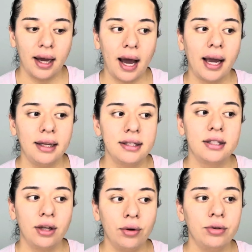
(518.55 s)
I
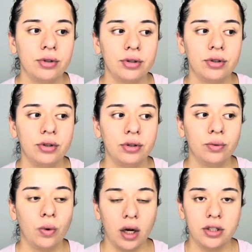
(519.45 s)
still
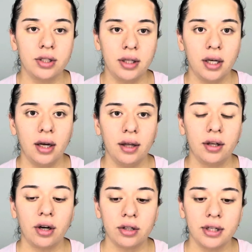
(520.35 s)
watched the
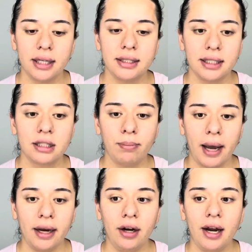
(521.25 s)
contracts
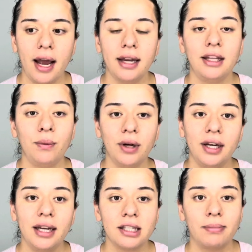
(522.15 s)
expire, and they were
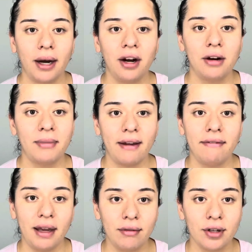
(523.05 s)
gonna expire on my
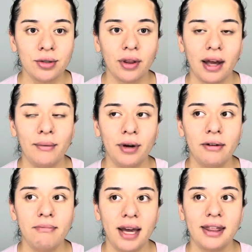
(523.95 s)
favor, so that would have
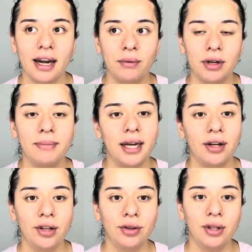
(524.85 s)
meant that I would have made
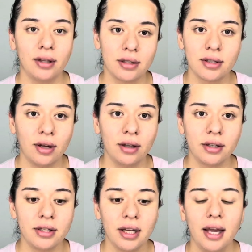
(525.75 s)
another $3,000.